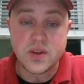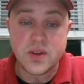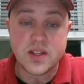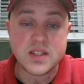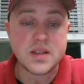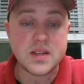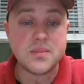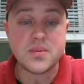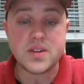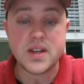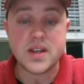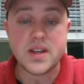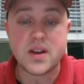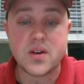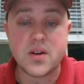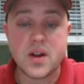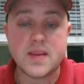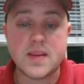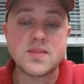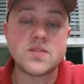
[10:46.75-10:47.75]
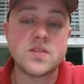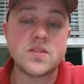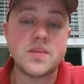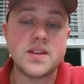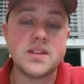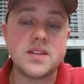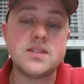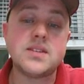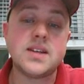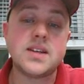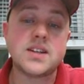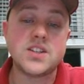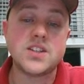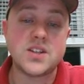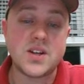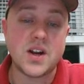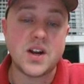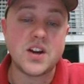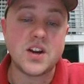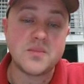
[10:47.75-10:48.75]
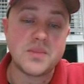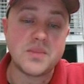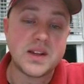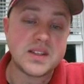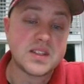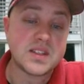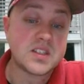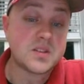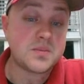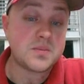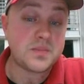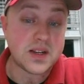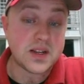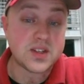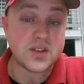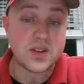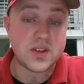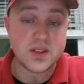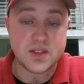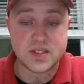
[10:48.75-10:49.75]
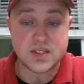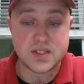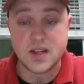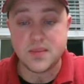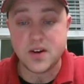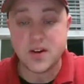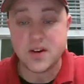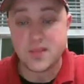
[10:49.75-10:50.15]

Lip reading: and protect crops from insects and garden beds, especially in the summer.